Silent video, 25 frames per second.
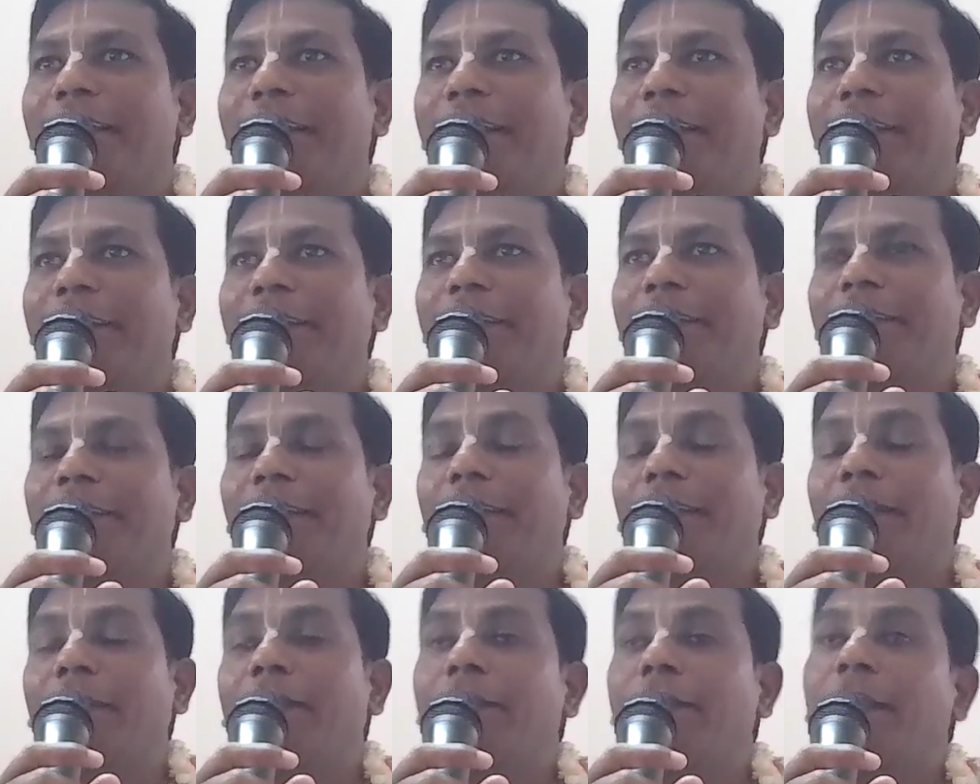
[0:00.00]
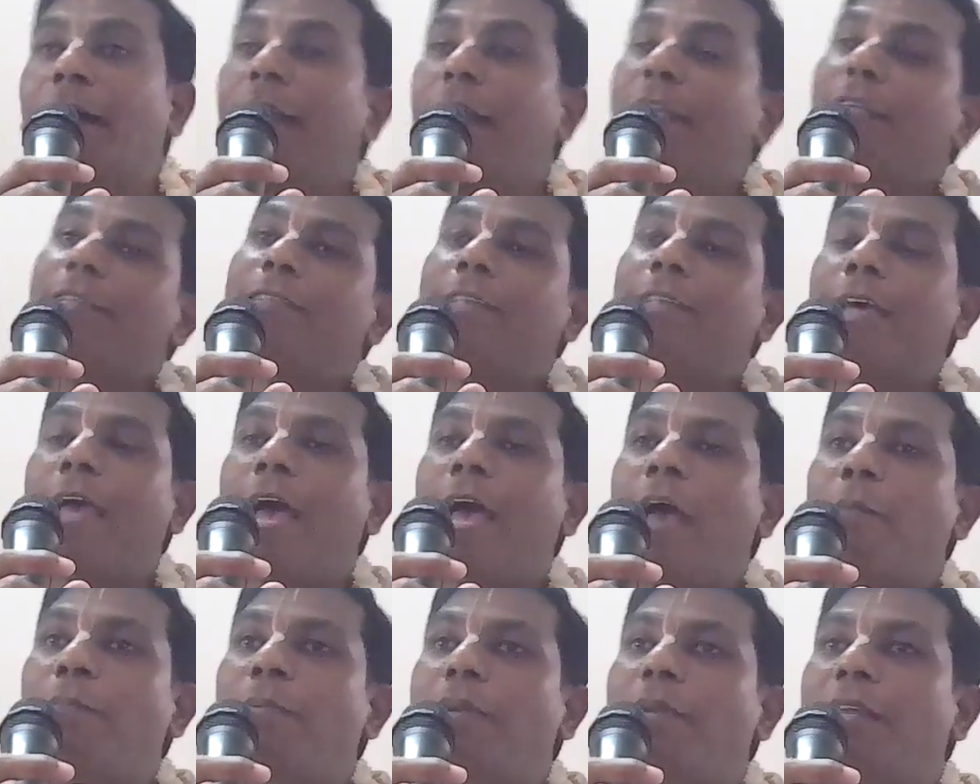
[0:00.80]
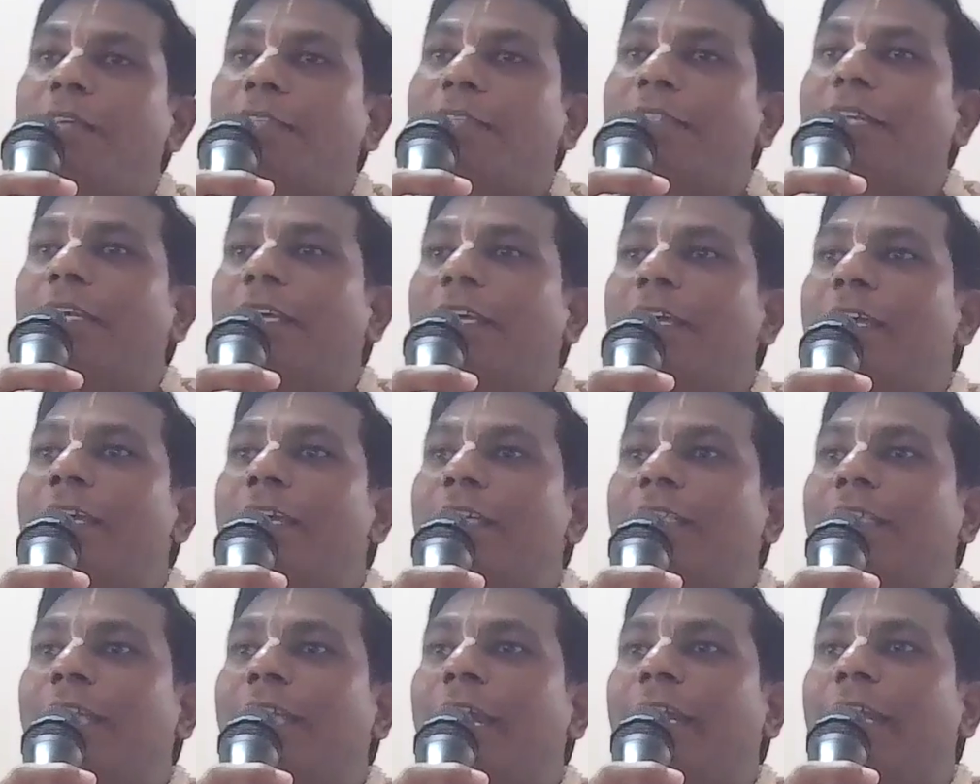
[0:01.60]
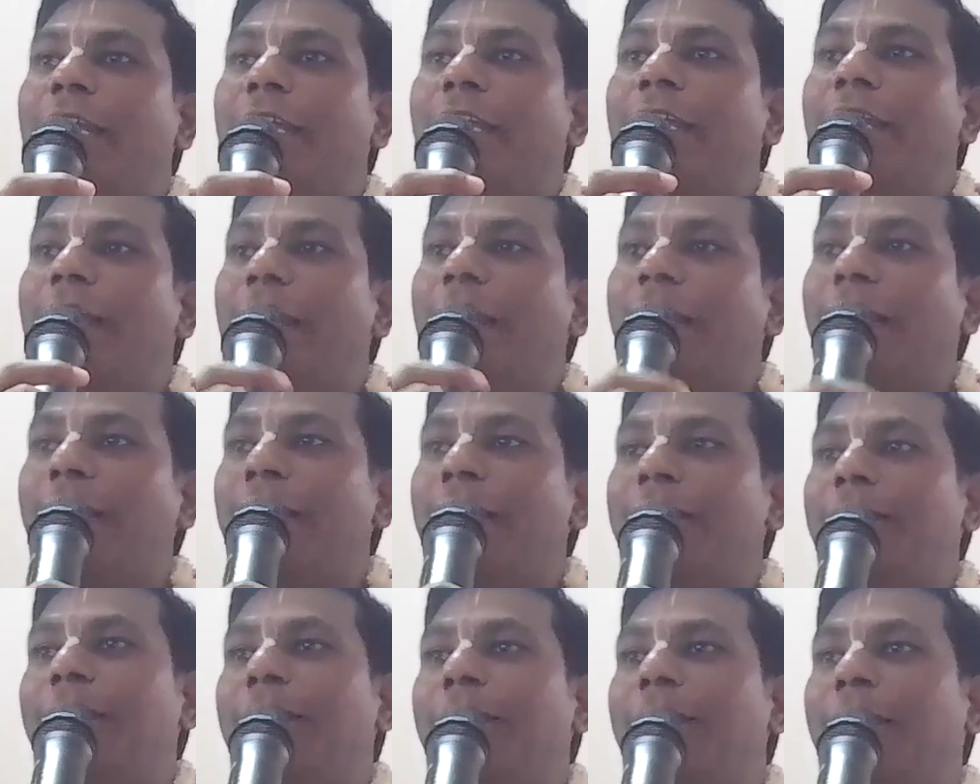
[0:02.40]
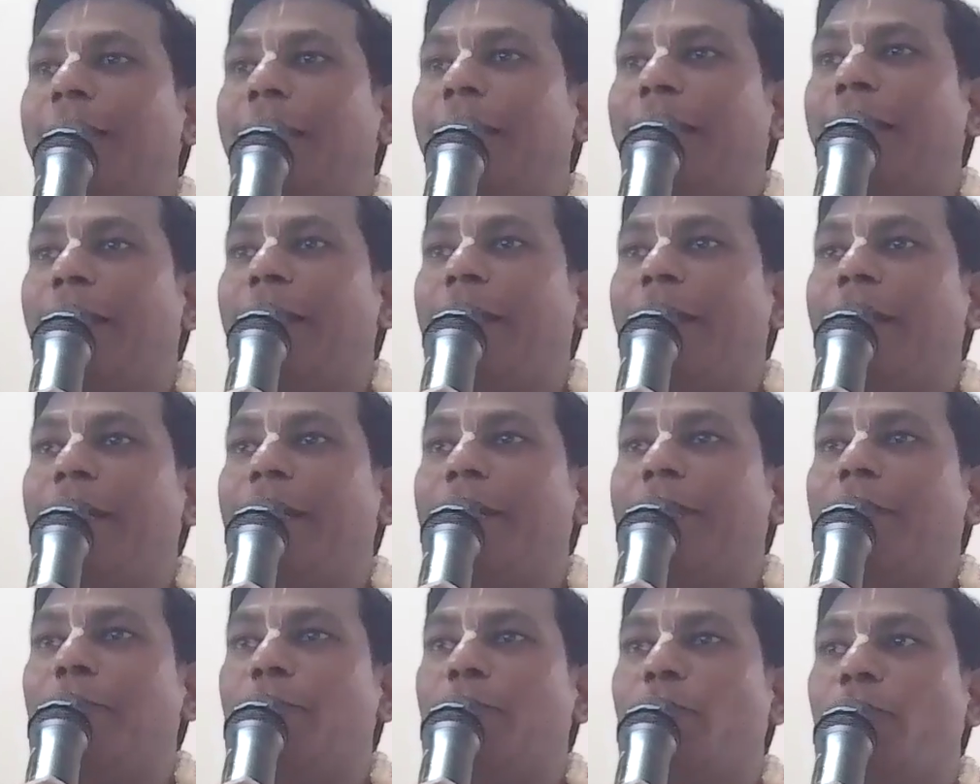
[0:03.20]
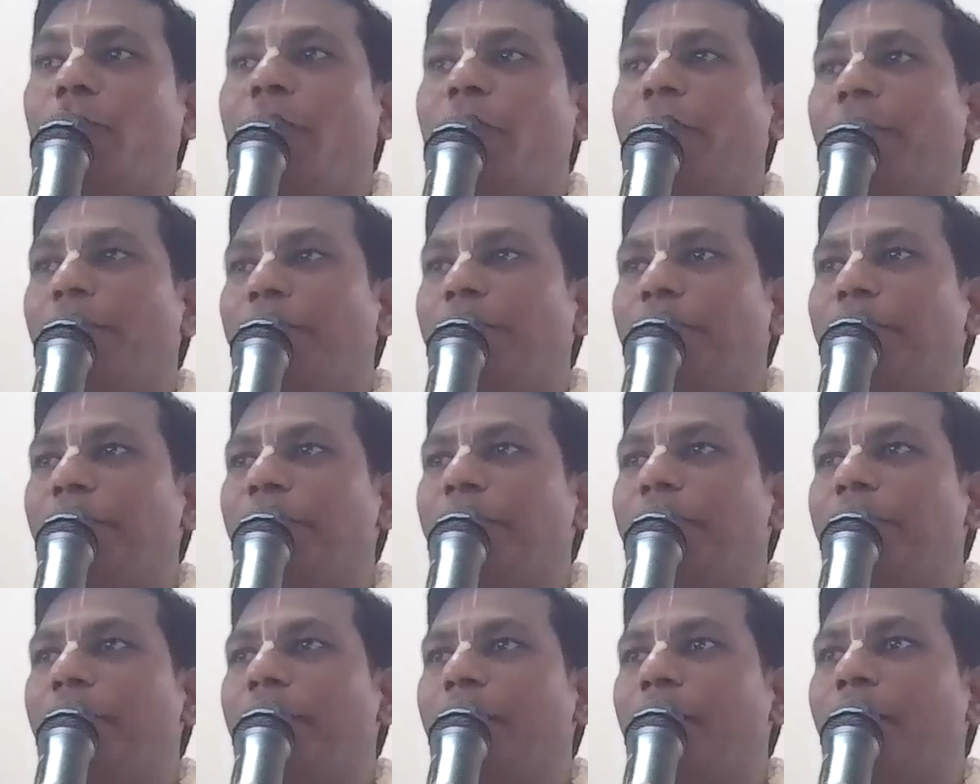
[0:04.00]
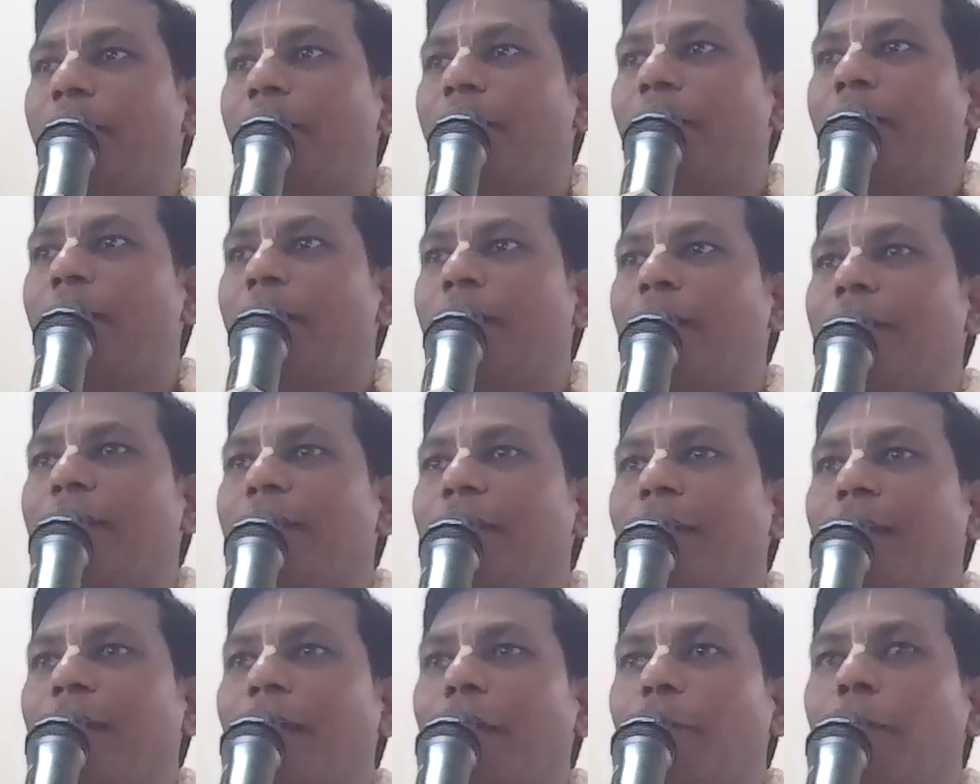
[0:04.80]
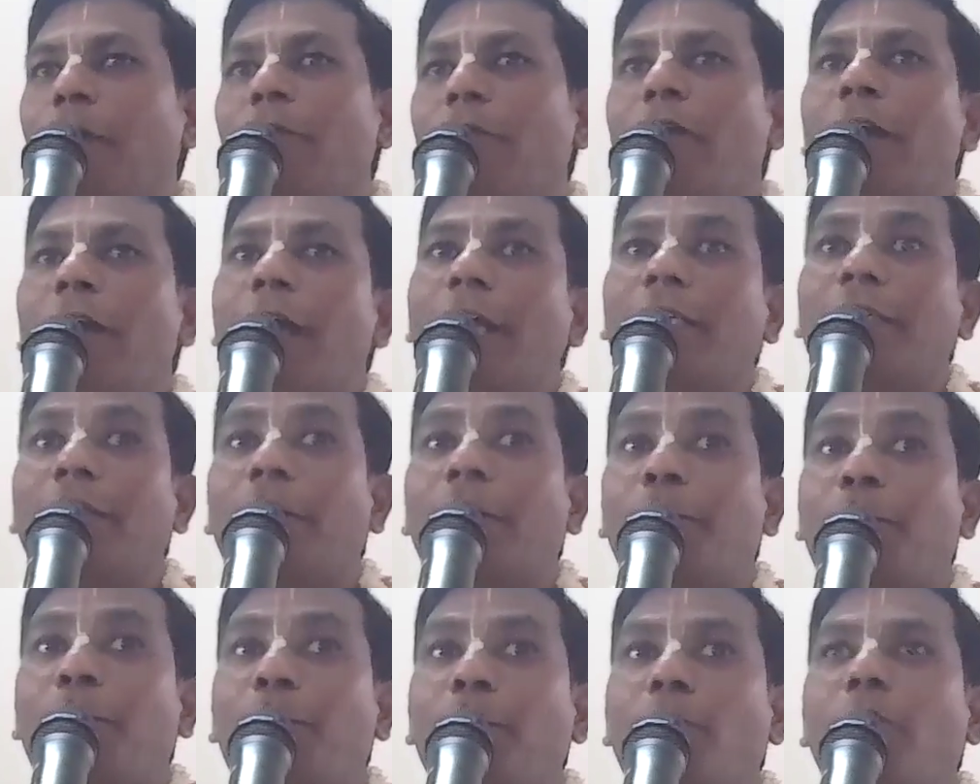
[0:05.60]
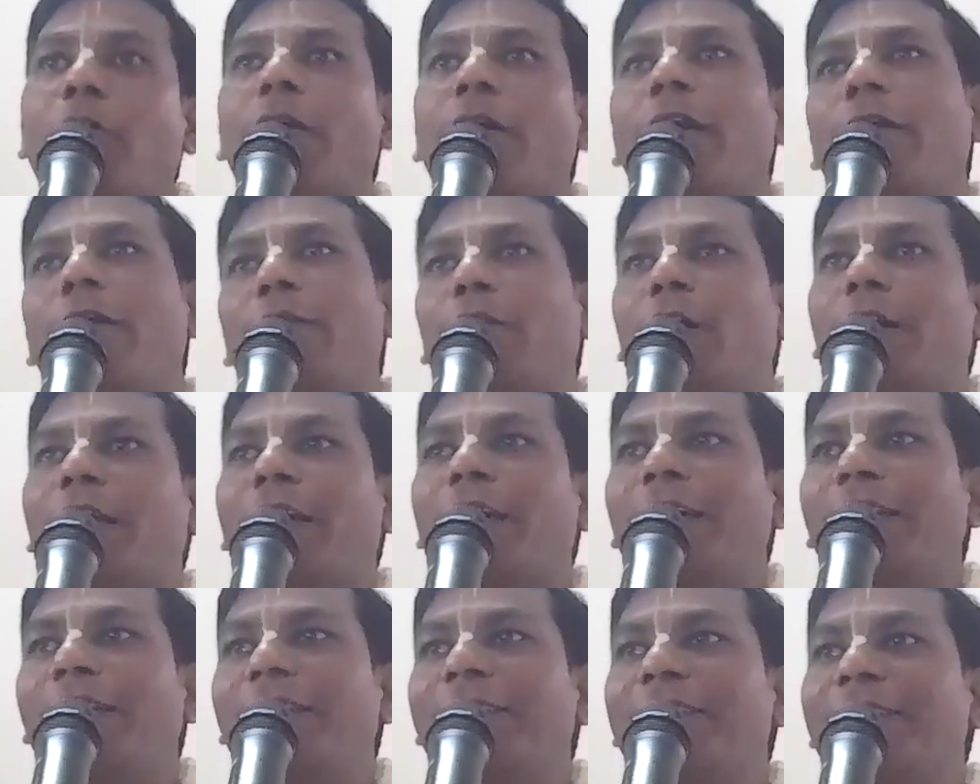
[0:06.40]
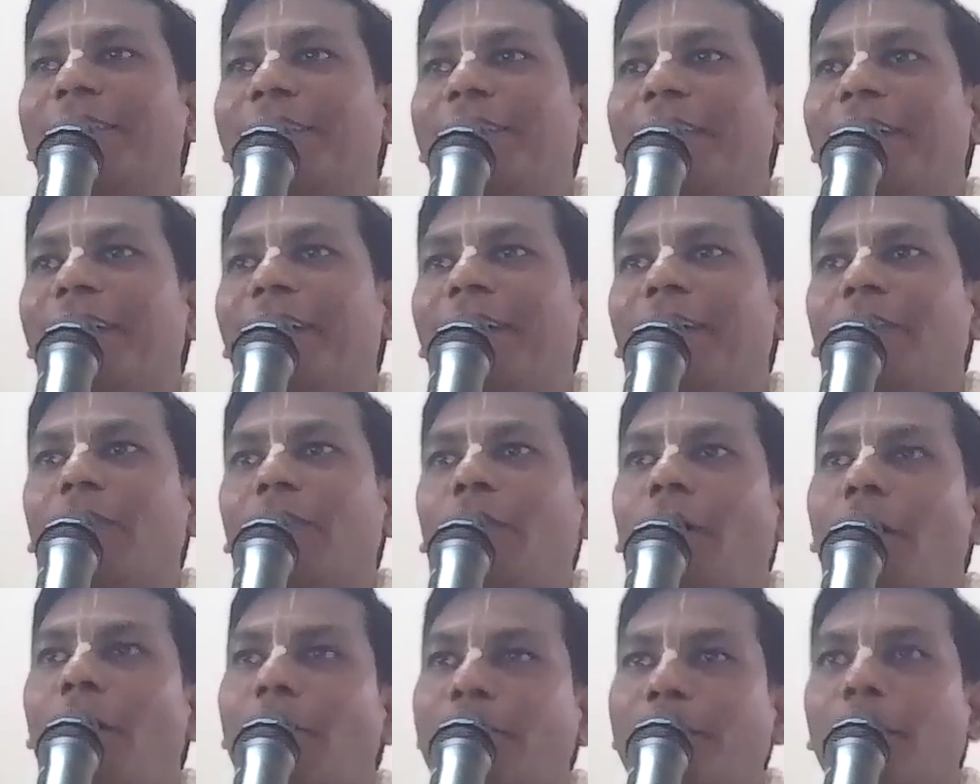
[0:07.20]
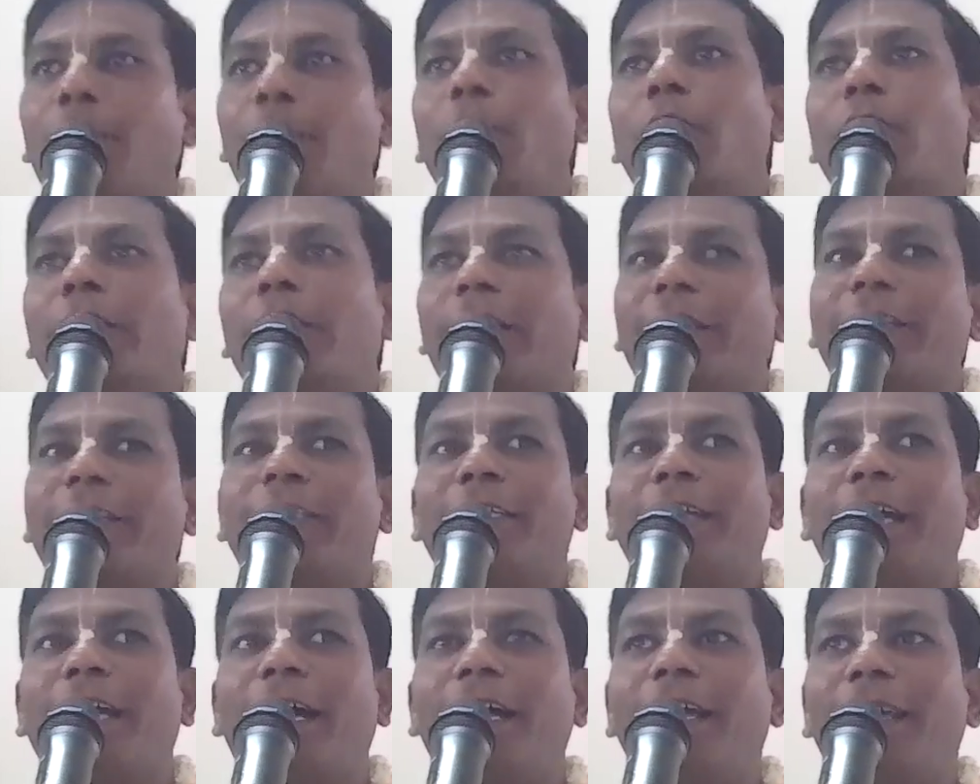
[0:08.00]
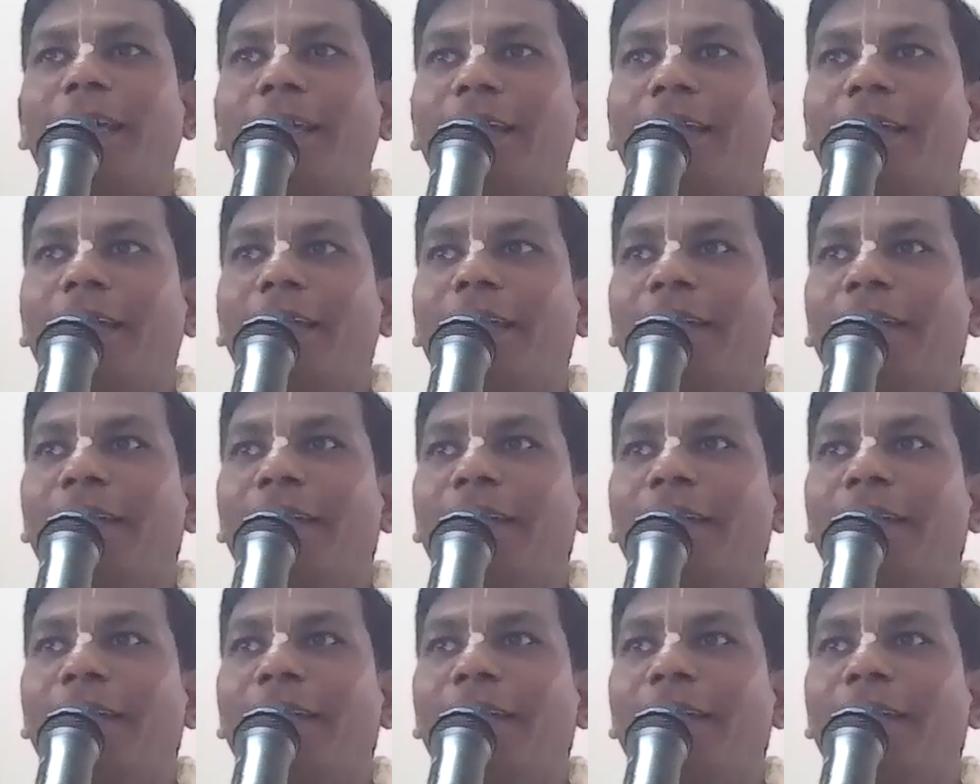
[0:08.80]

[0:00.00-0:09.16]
Right? That is the happiness that he is getting in analyzing the cricket and the movie. Okay? But whereas a pure devotee talks about Krishna